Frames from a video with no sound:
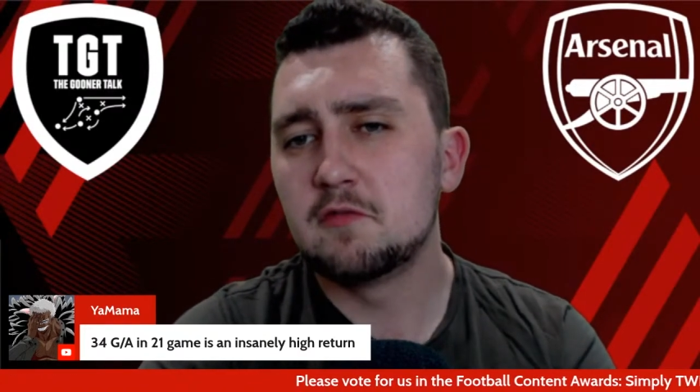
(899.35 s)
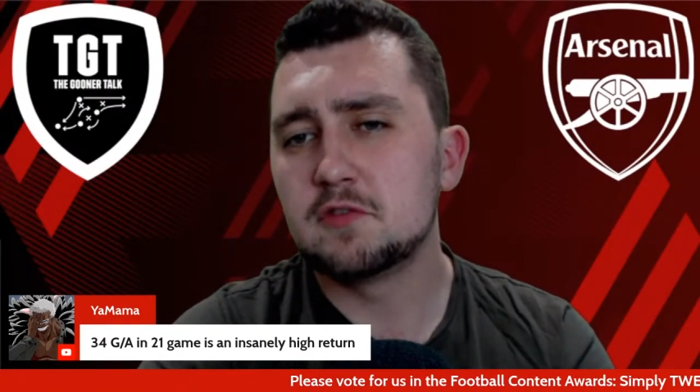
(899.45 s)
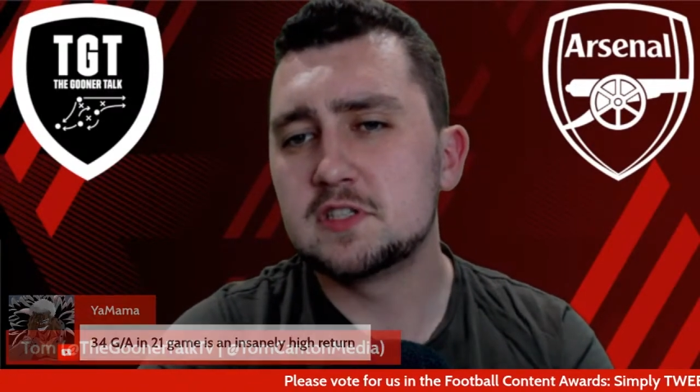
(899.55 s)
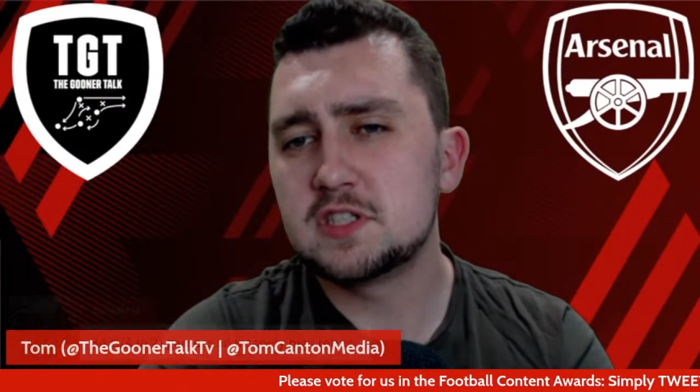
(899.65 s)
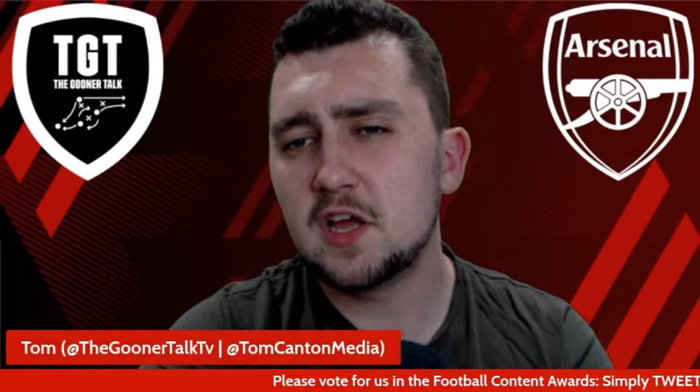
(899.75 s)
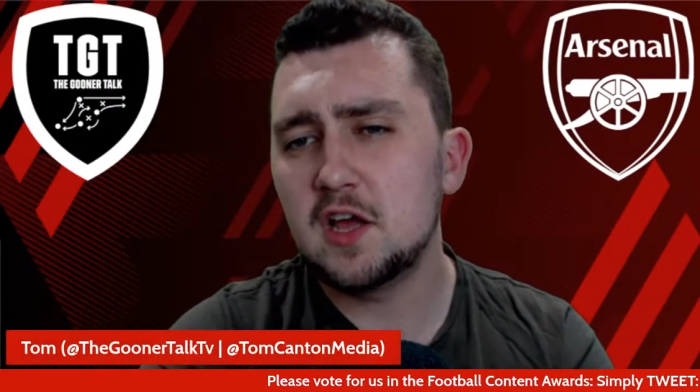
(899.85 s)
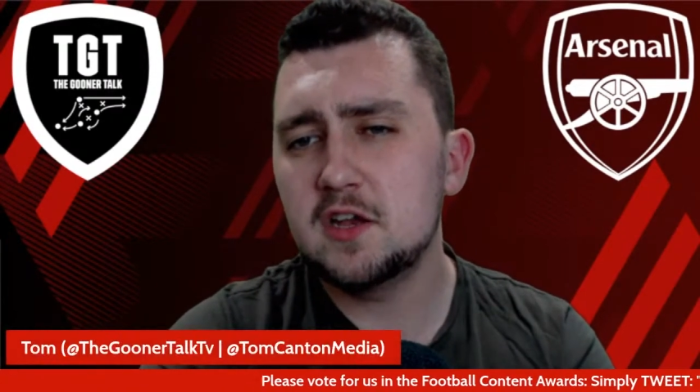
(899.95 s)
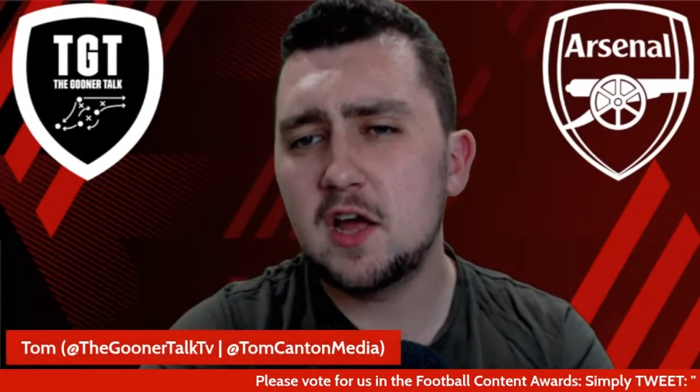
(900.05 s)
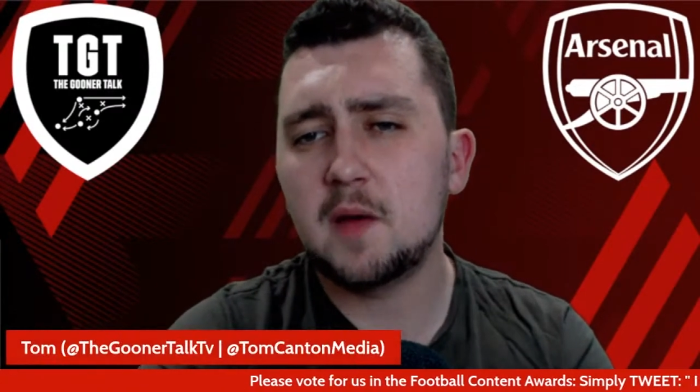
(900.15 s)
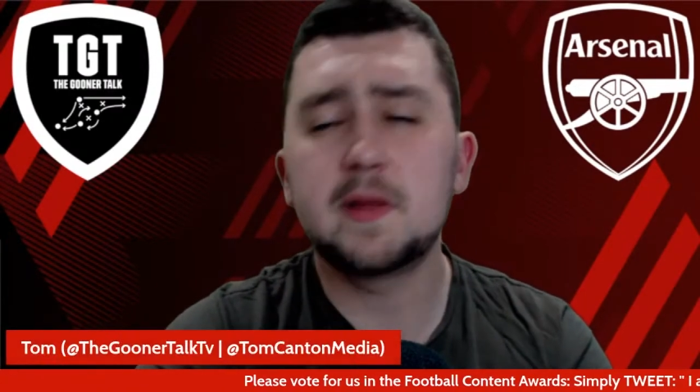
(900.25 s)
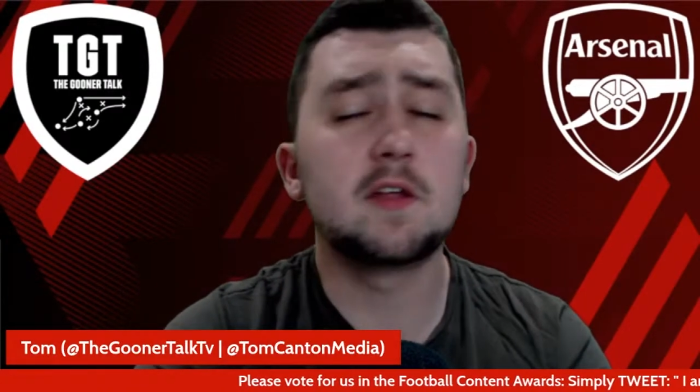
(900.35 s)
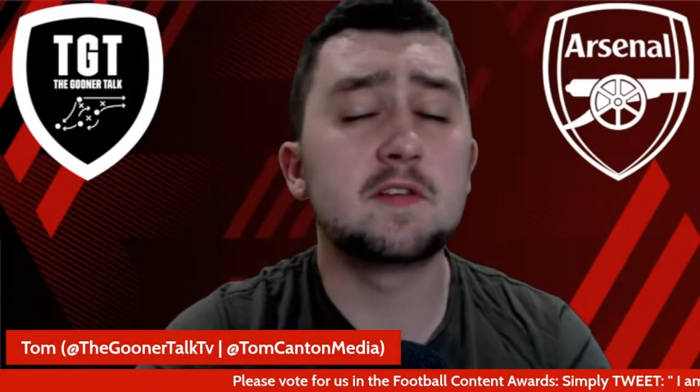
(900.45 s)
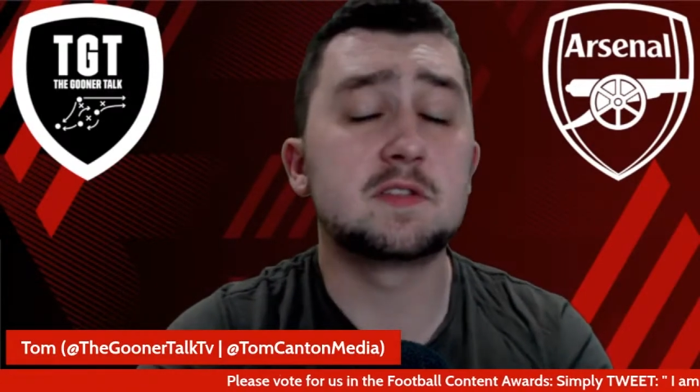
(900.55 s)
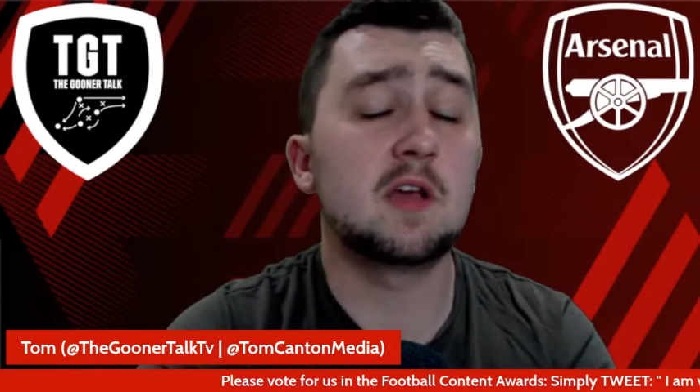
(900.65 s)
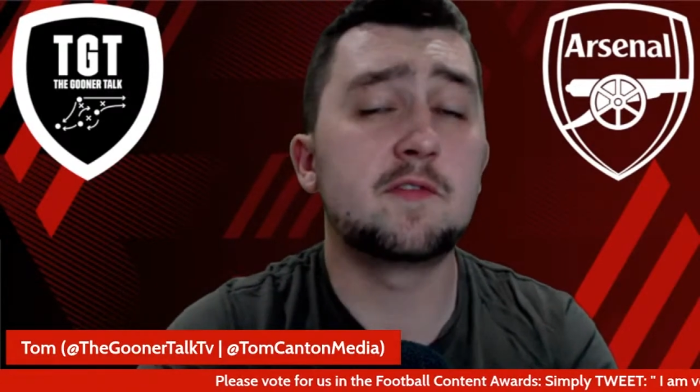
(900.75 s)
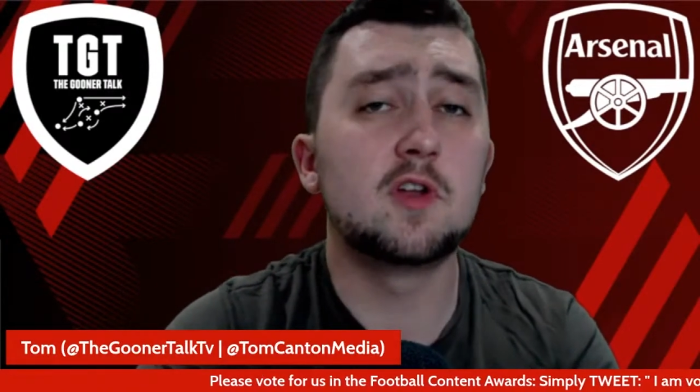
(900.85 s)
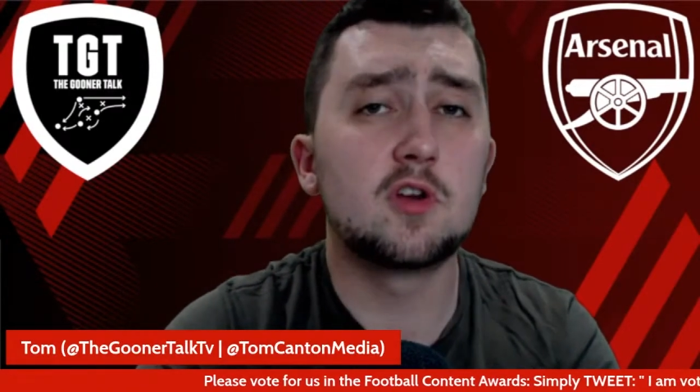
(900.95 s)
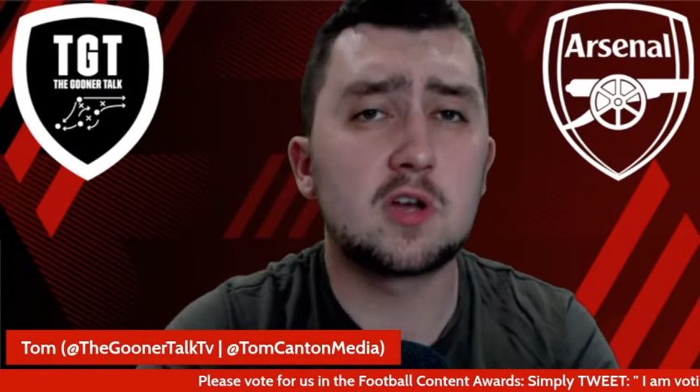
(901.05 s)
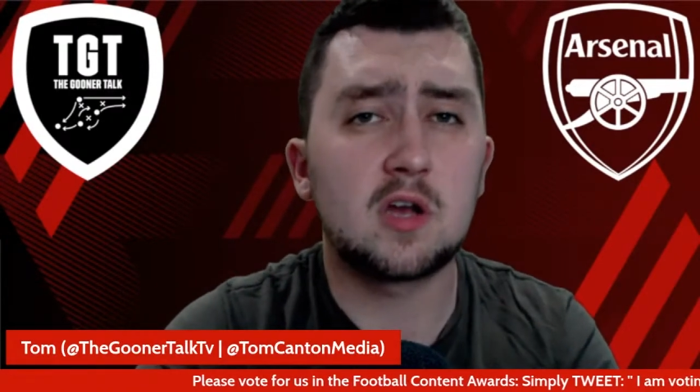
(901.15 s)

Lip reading: return. I mean, if you look